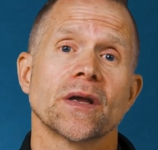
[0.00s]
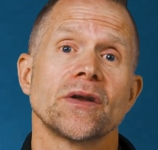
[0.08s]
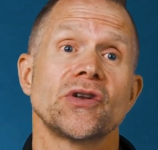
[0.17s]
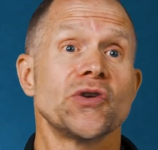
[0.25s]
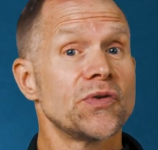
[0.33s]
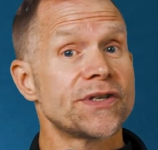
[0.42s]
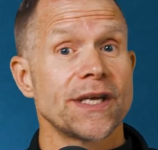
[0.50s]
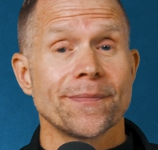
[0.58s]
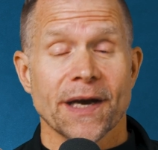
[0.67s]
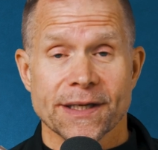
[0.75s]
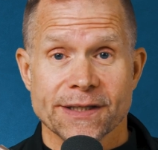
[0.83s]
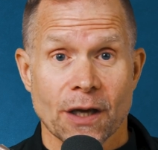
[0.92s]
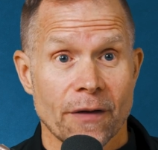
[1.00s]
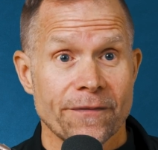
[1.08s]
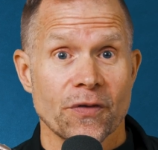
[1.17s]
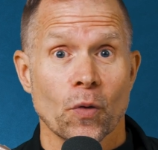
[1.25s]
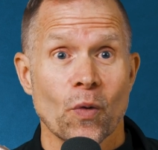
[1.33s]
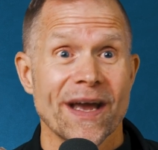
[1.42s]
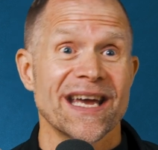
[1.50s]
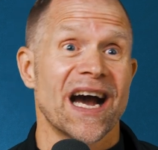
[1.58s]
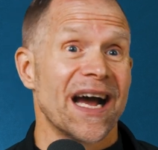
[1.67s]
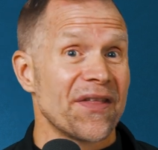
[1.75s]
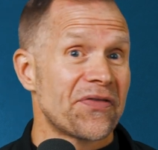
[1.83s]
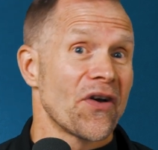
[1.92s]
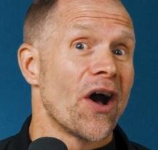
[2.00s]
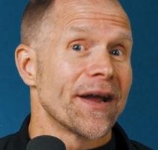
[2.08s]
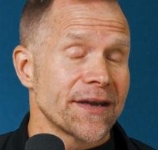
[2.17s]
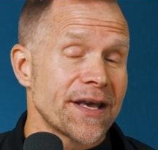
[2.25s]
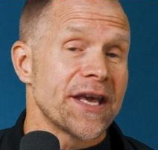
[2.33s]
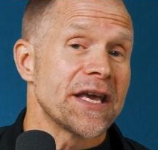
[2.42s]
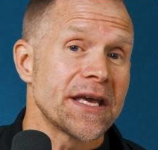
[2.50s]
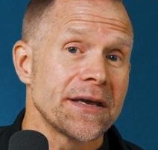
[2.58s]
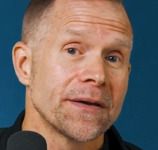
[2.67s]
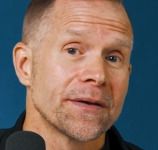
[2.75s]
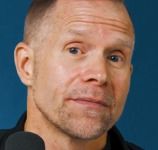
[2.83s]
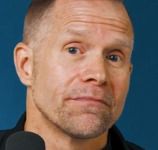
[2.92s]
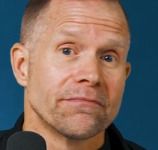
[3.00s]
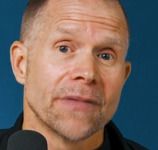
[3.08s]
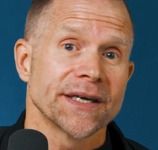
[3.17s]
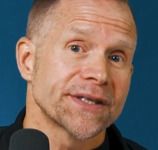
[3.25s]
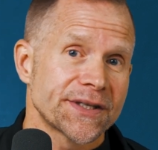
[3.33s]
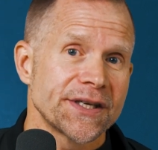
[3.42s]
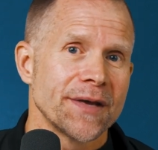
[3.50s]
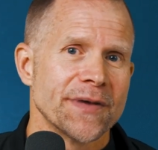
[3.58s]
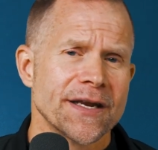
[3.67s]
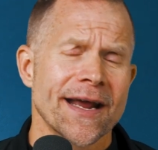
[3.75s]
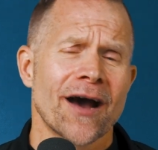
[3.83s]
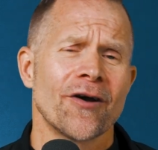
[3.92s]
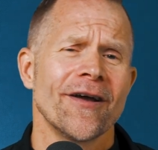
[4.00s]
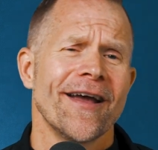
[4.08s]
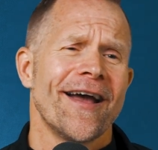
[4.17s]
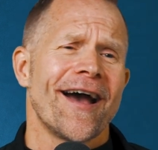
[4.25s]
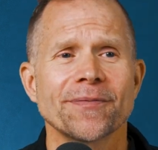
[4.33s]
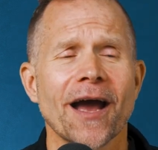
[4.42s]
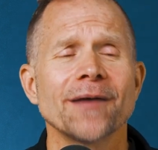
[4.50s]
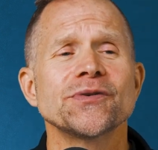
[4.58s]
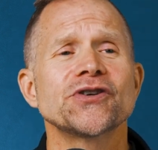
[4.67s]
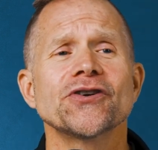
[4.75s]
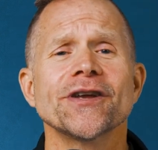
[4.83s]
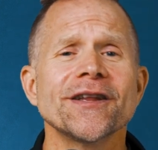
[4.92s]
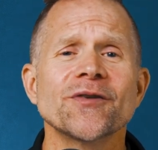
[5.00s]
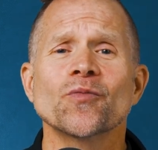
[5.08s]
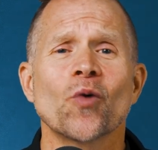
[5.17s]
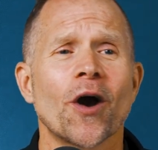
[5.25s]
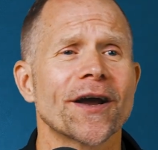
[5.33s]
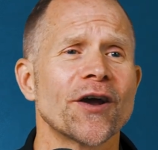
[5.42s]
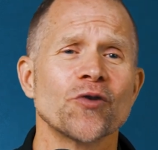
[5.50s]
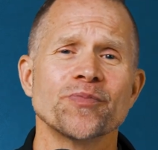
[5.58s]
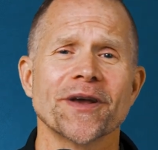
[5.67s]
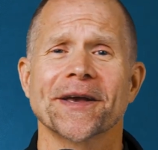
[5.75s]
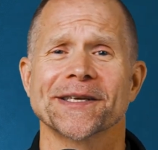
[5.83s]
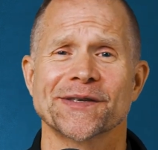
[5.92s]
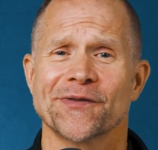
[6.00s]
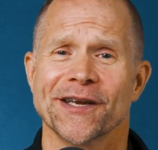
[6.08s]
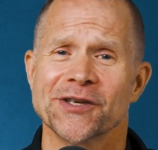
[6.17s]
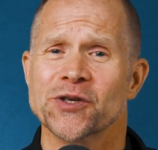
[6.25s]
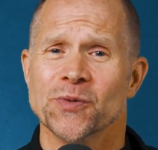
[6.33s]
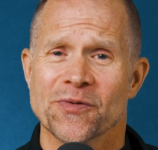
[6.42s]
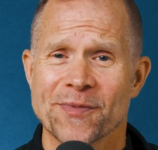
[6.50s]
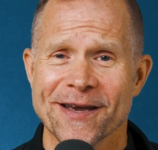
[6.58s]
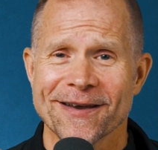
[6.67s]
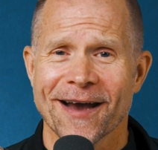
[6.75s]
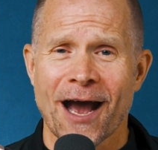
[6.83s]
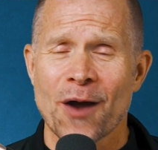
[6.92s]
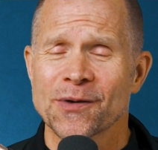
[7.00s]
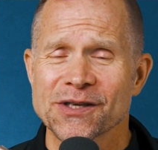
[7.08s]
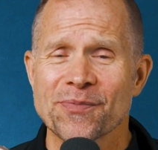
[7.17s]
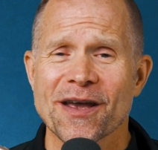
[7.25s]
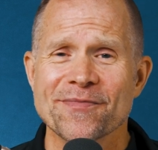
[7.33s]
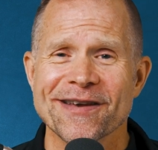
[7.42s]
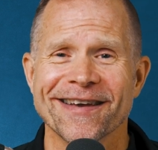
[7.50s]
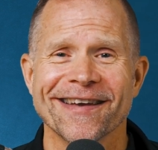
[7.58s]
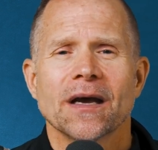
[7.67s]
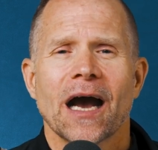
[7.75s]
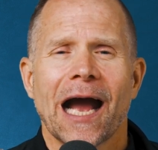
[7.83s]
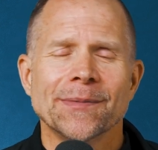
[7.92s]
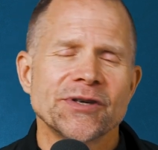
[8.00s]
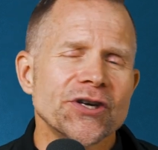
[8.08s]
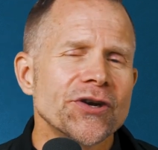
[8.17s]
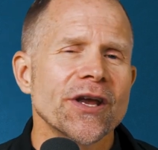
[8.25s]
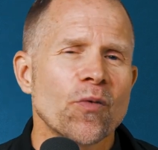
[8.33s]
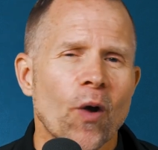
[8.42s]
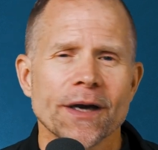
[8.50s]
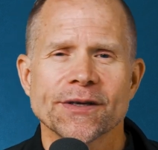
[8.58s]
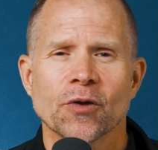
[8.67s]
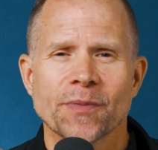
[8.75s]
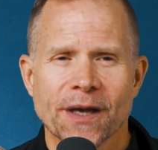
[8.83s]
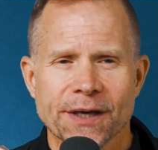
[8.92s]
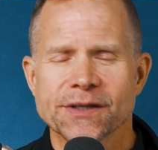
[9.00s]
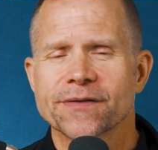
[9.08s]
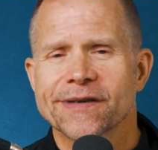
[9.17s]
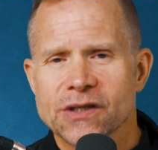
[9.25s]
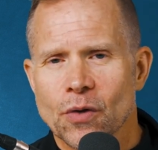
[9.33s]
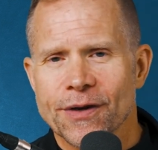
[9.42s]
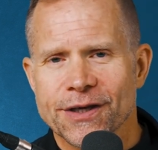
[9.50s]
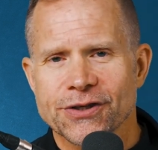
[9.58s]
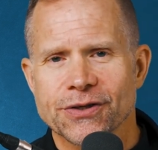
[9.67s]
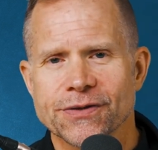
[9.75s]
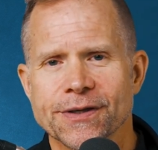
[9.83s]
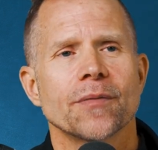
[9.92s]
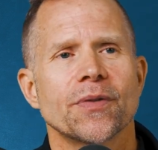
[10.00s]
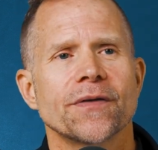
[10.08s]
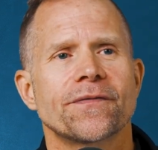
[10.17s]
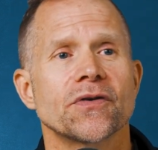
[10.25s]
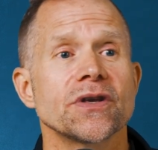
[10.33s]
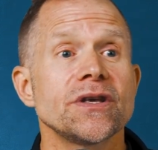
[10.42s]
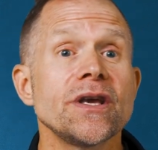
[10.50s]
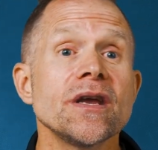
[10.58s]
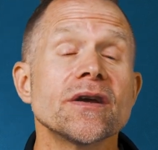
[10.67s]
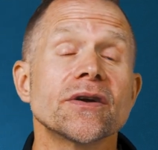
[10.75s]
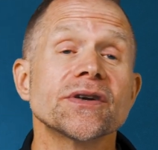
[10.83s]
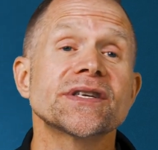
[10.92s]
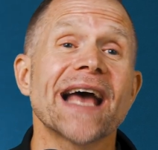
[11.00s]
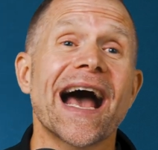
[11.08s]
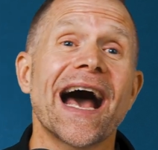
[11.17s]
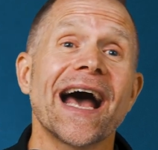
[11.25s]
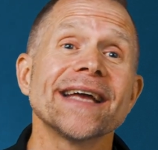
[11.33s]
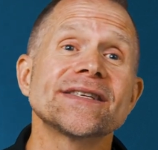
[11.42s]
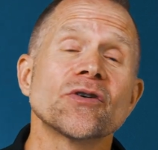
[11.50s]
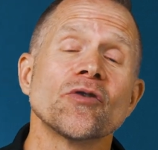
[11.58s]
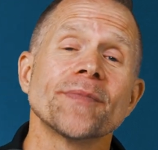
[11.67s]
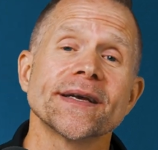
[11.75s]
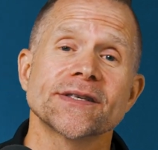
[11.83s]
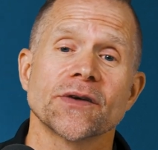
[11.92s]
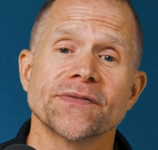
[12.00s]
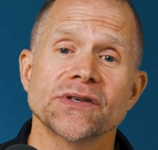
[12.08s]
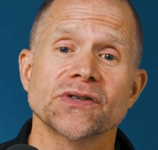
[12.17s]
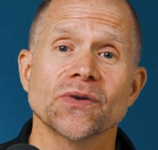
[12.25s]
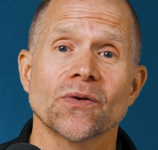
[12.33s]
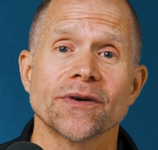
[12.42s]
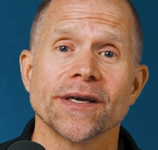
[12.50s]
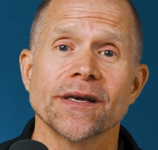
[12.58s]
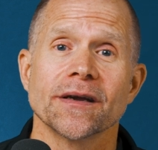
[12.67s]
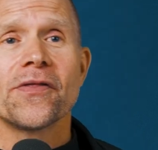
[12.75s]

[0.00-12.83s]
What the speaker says: to see myself the way I thought he must see me. Now, I'm sure he didn't walk out because of an issue with me. I was a baby. I'm sure he walked out because of his own issues. But for years, I told myself a story